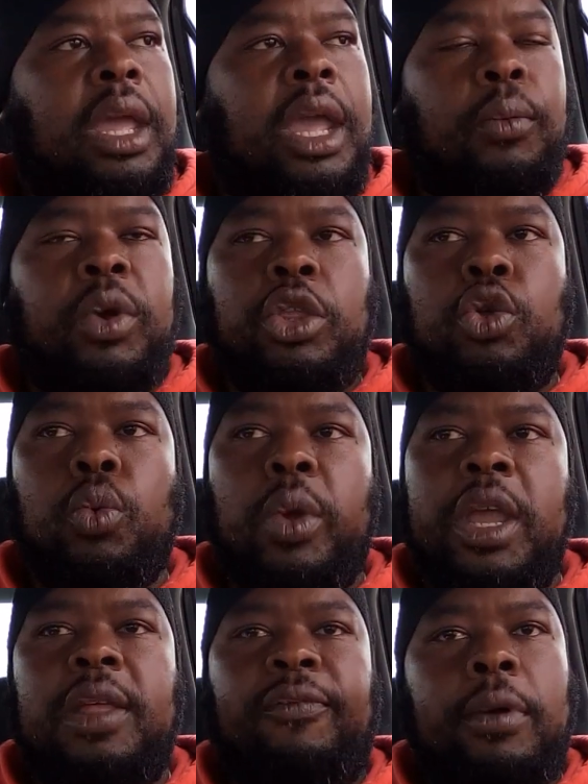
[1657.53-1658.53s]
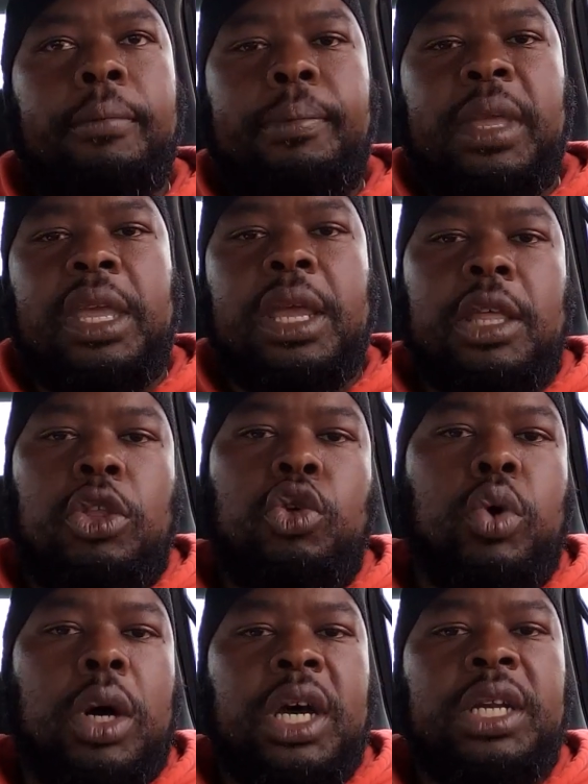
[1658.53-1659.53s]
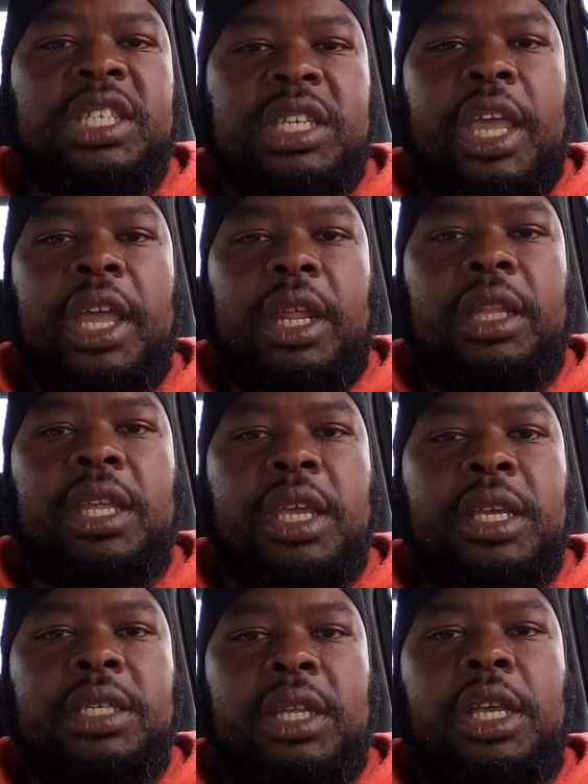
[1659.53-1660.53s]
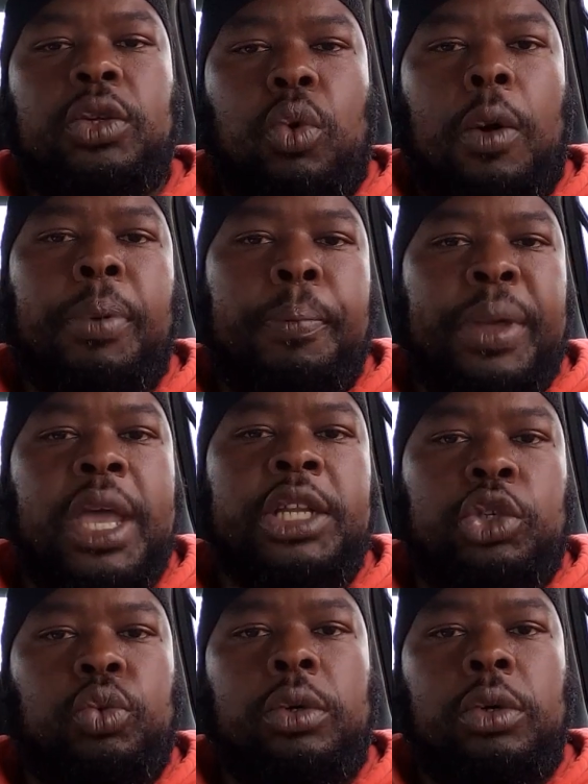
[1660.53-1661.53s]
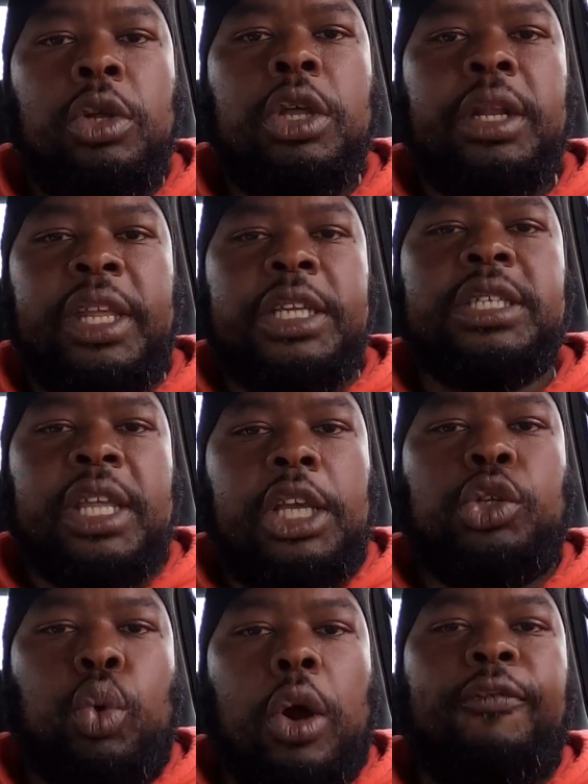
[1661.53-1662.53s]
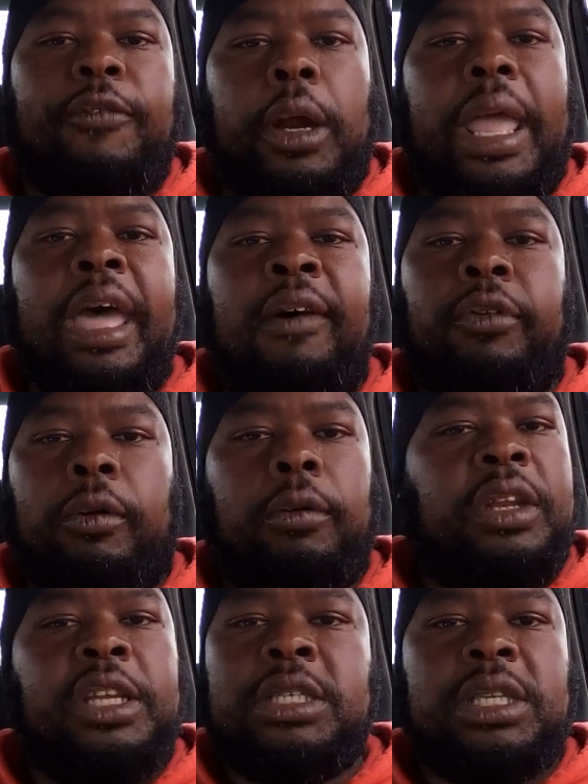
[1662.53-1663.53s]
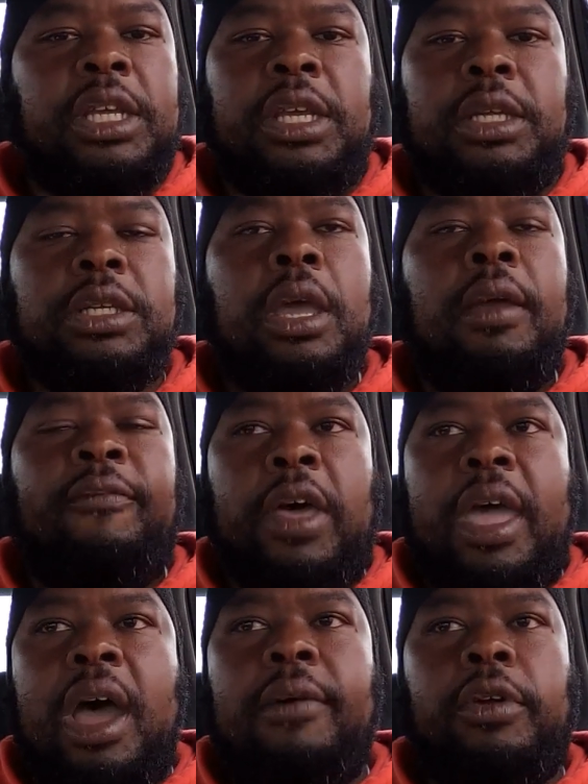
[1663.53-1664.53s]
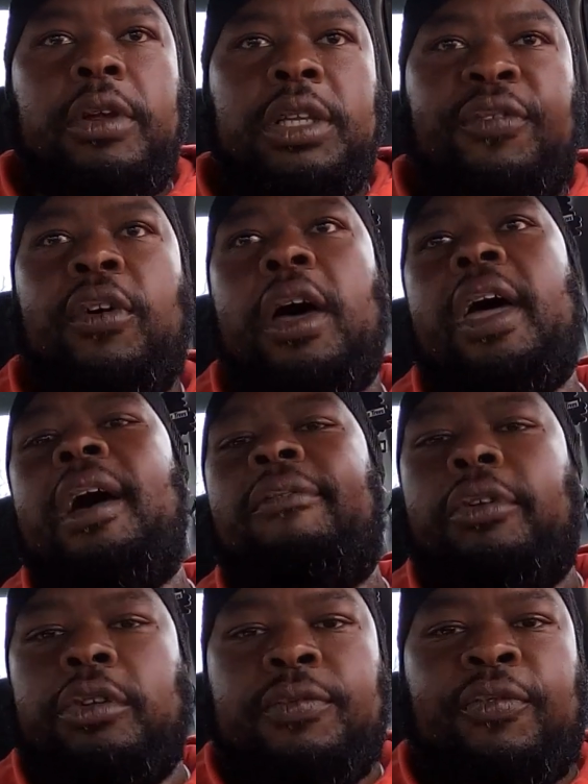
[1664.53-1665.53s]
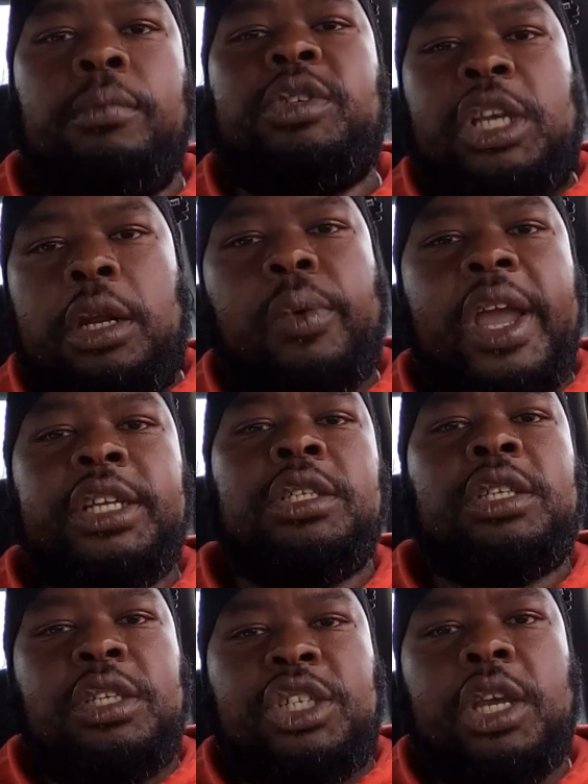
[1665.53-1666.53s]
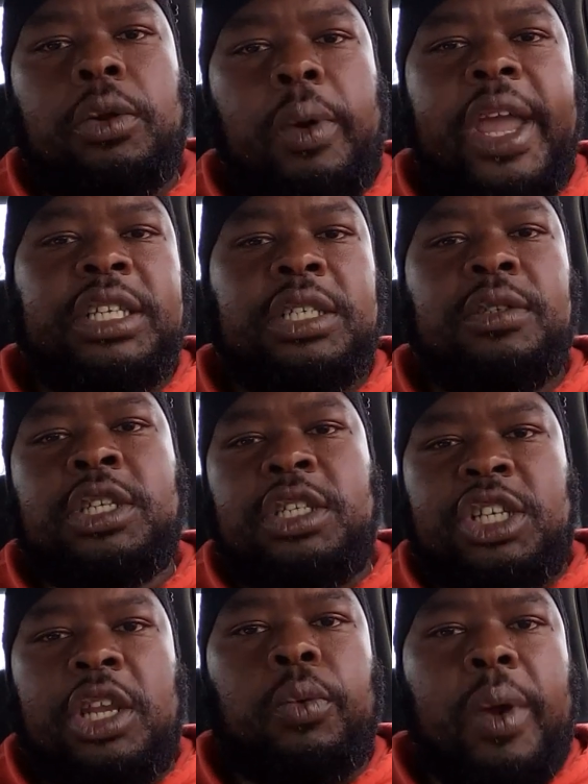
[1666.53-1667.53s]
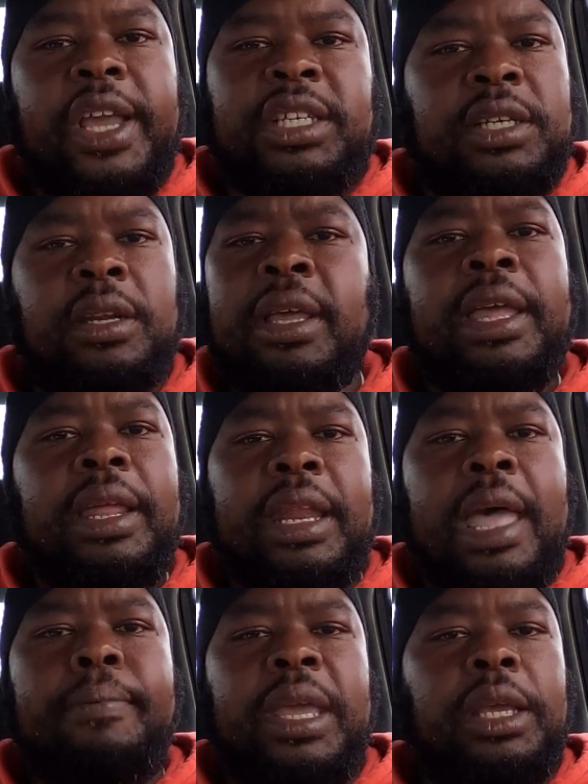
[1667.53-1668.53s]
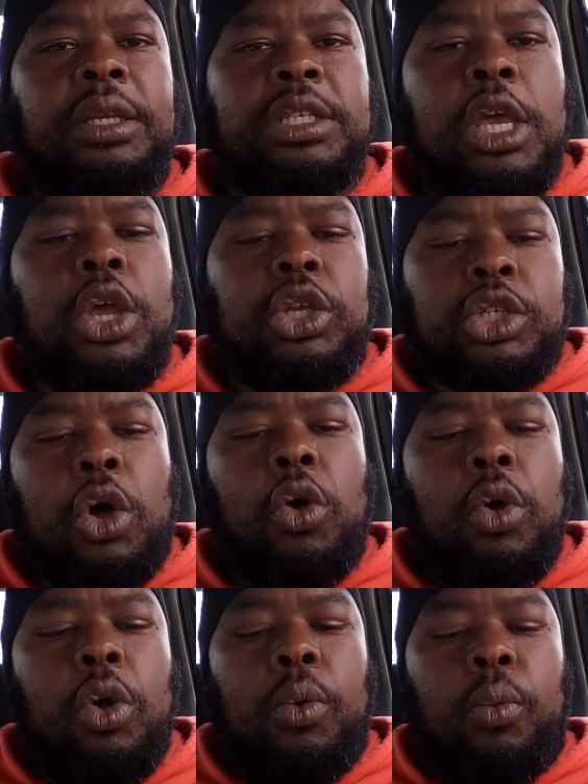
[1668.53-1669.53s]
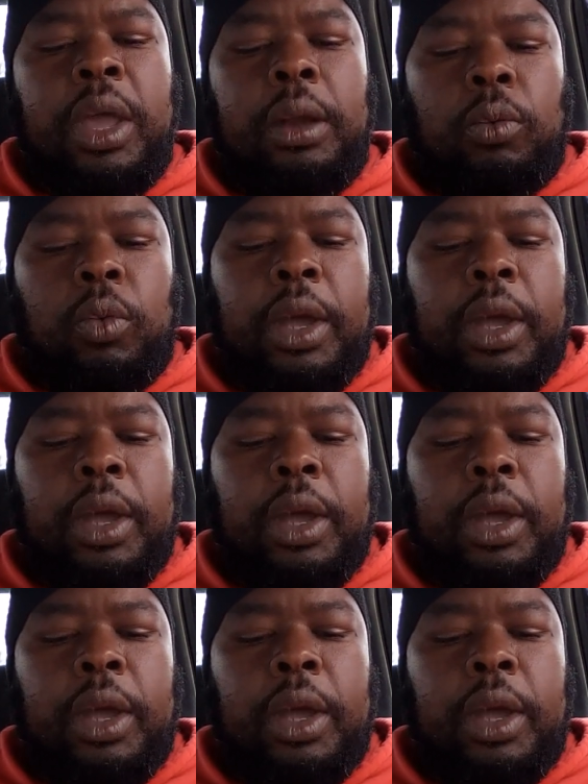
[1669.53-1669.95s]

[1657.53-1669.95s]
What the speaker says: And when you read it from the beginning, you will understand that these things were perpetual. These things were forever. These things forever is forever, from generation to generation to generation. That means so when